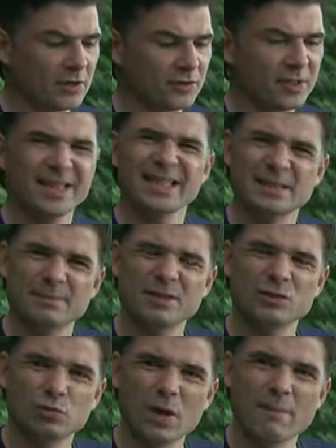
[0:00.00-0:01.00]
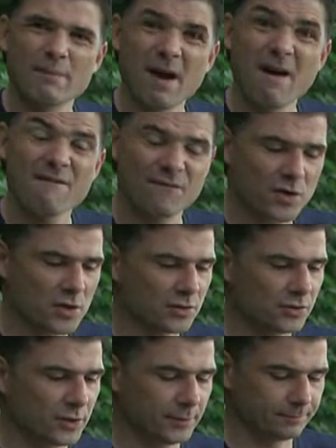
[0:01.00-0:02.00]
So they need to swim
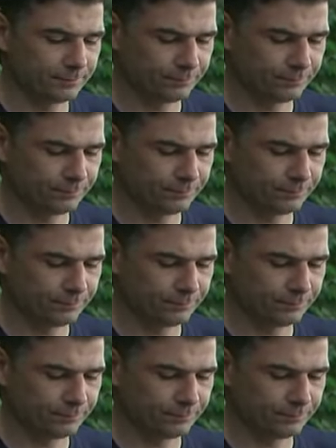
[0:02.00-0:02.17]
faster.